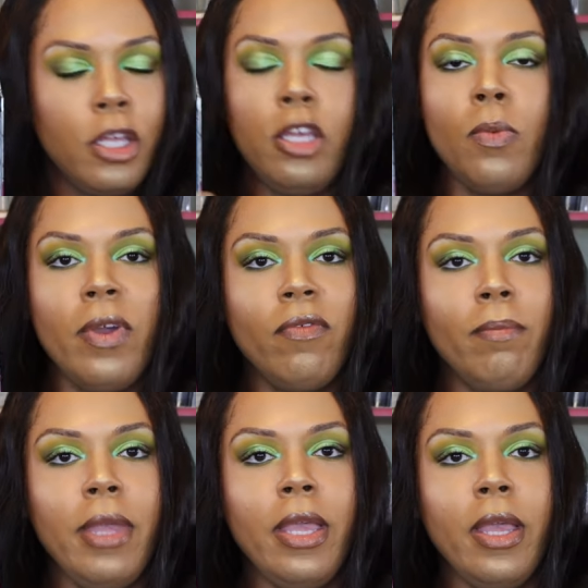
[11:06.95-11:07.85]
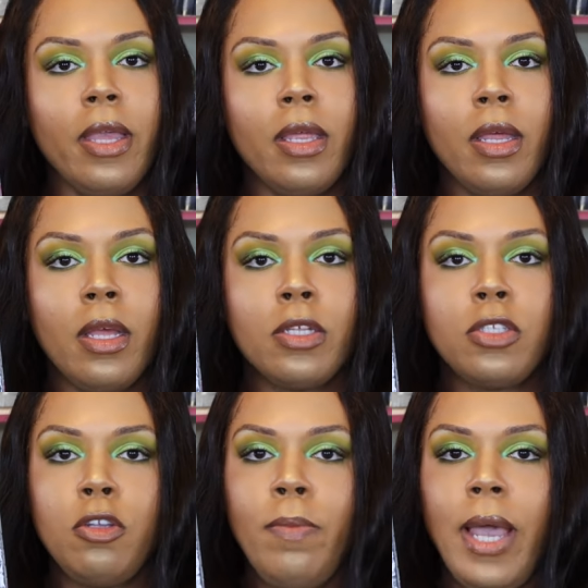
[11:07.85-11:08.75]
You went from being
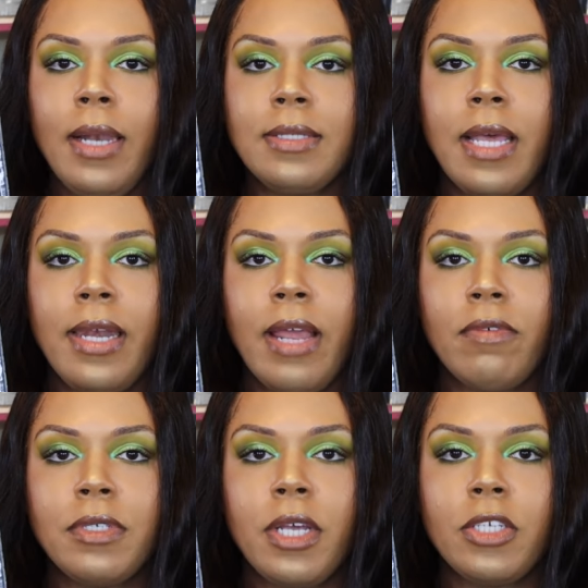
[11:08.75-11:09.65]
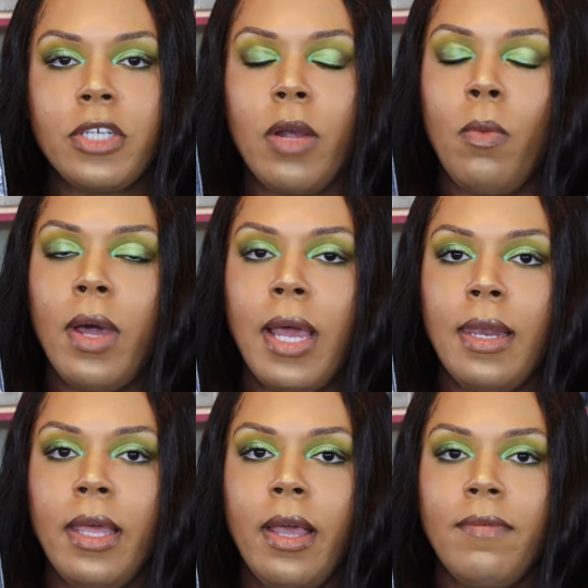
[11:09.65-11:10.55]
two palettes I never touched and one I
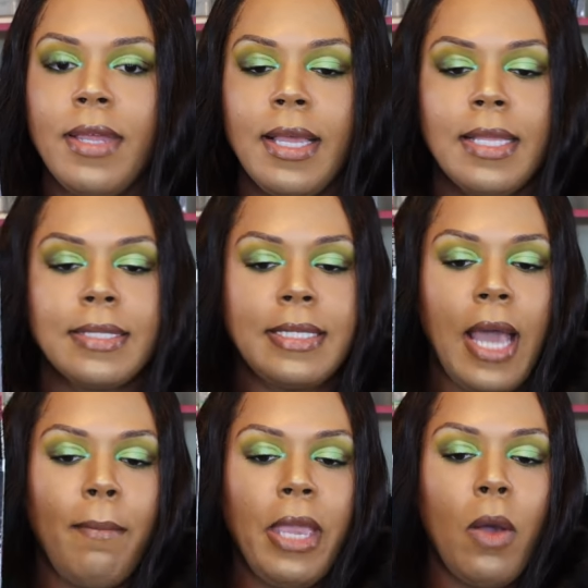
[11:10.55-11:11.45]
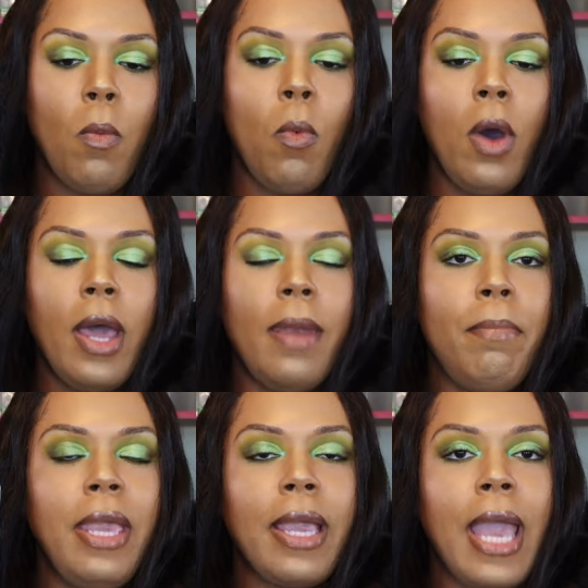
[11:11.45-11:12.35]
love to now being one
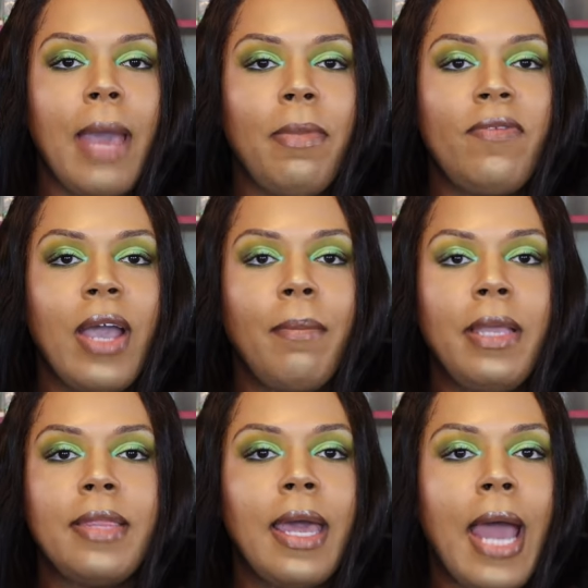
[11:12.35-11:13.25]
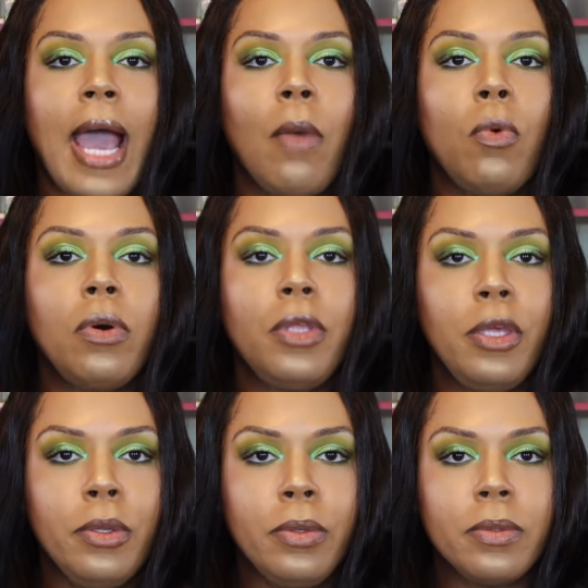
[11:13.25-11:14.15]
big happy family that I will
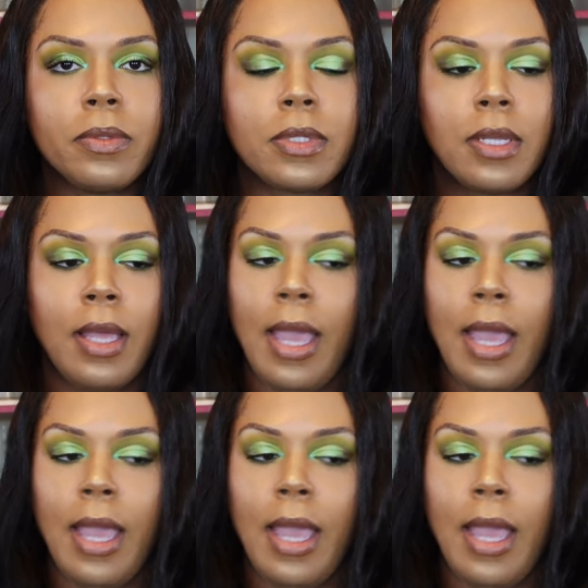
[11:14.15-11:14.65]
use.